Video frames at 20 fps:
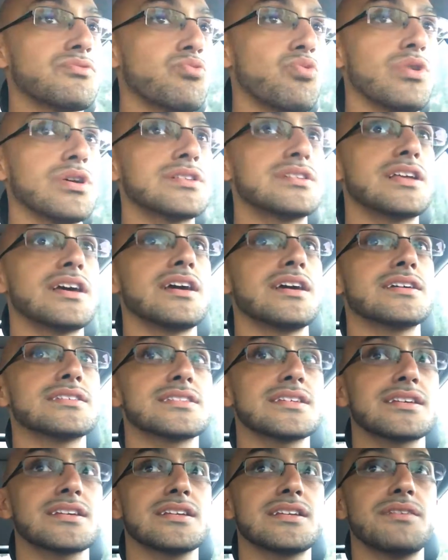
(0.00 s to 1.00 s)
one day
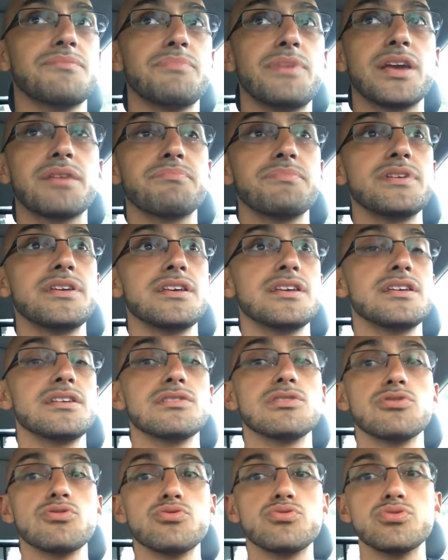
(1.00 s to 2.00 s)
isn't gonna make
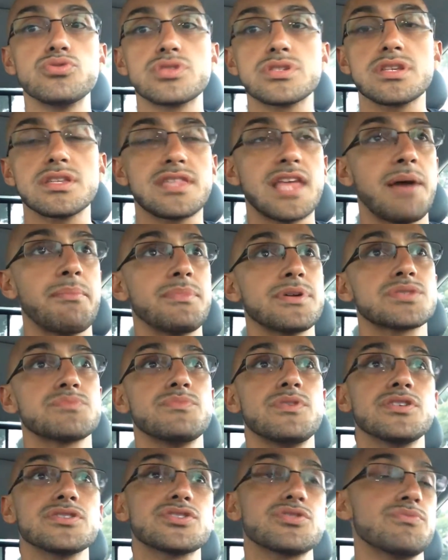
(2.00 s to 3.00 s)
me lose that
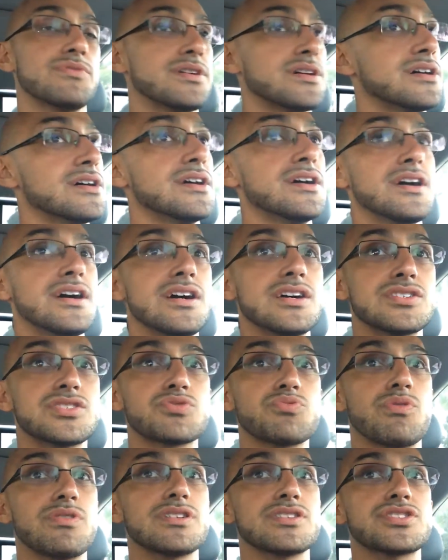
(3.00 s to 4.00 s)
much muscle. I
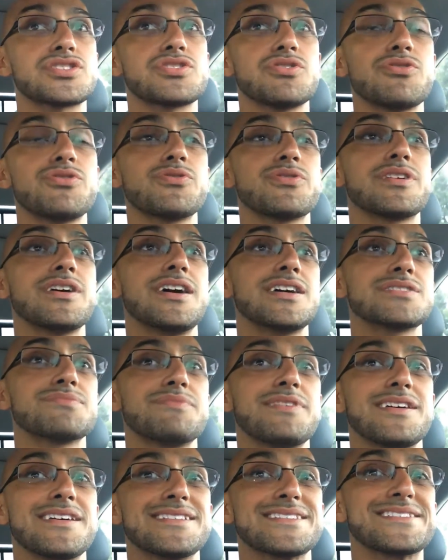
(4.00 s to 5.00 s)
just want to show you
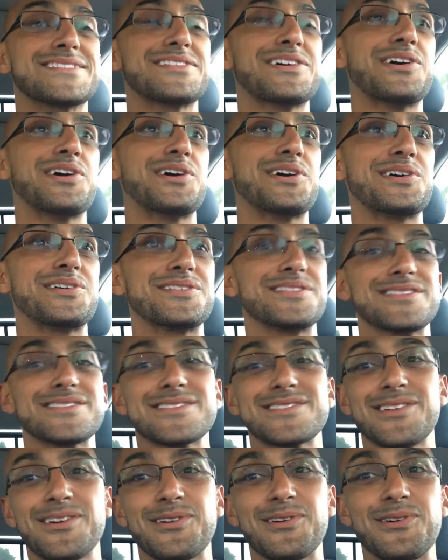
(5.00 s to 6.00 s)
guys, man. It's not
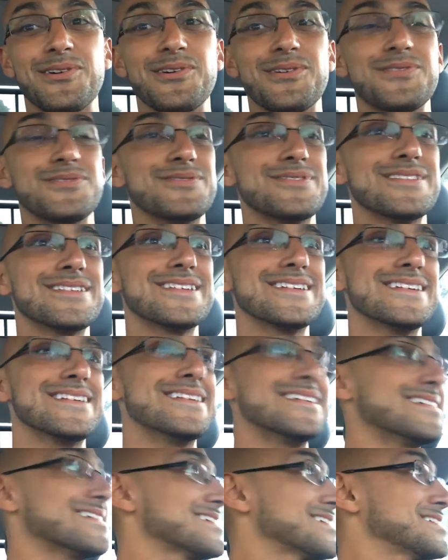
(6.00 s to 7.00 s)
all,
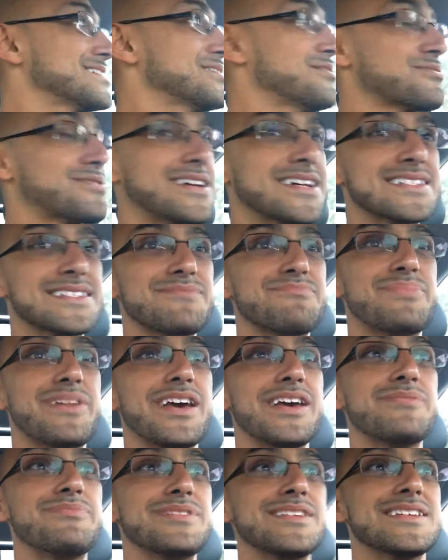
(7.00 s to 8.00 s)
you know, kissing
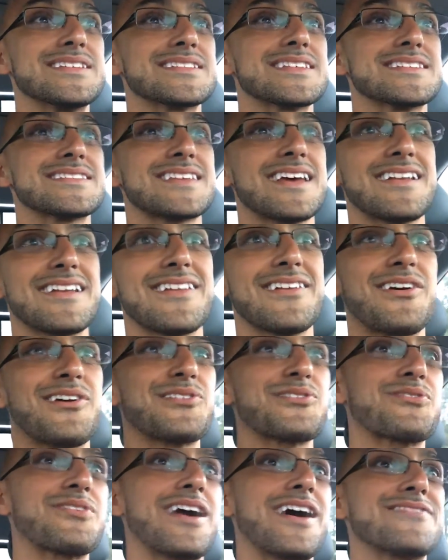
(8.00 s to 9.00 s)
babies and signing
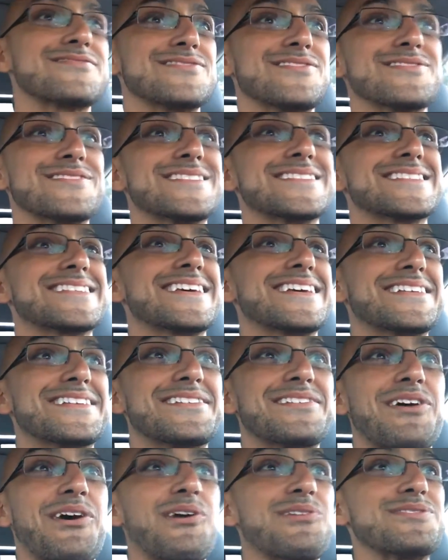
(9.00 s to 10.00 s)
autographs on this
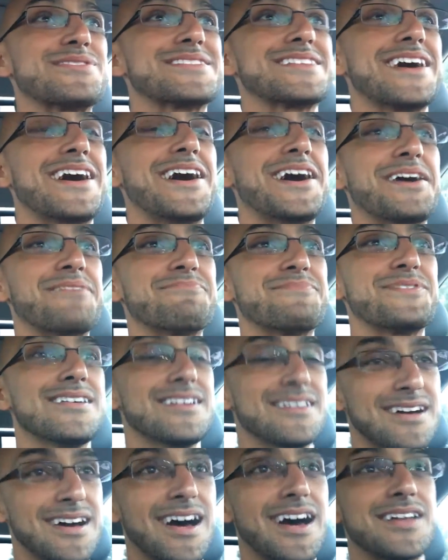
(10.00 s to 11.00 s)
end all the time.
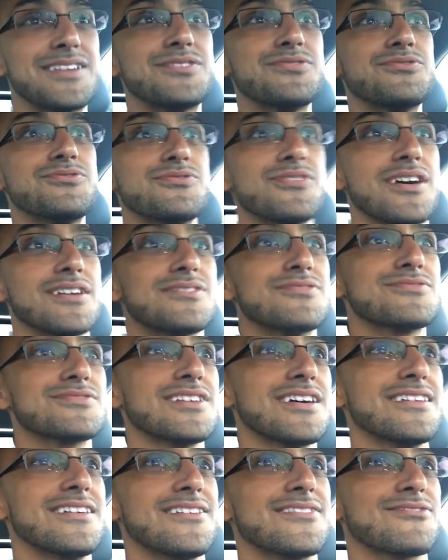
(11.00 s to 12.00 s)
I do
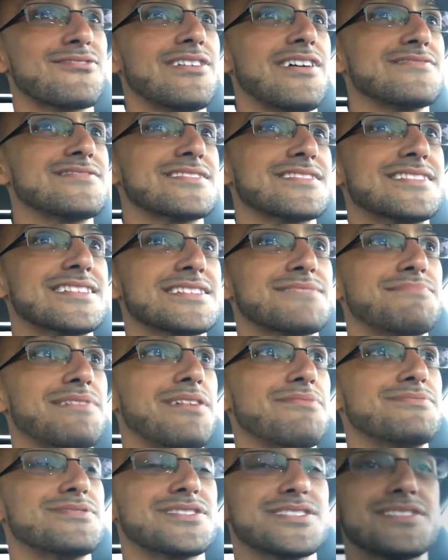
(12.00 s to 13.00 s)
sign autographs and kiss
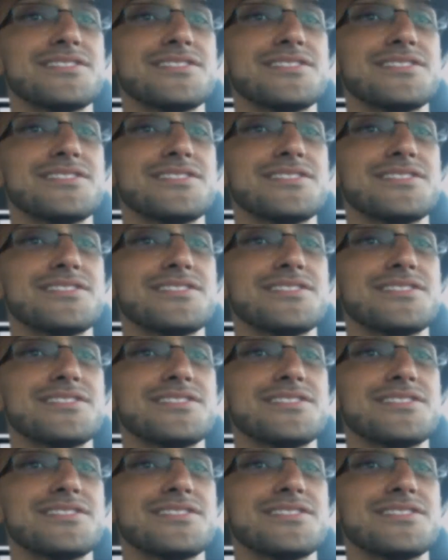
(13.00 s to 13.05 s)
babies,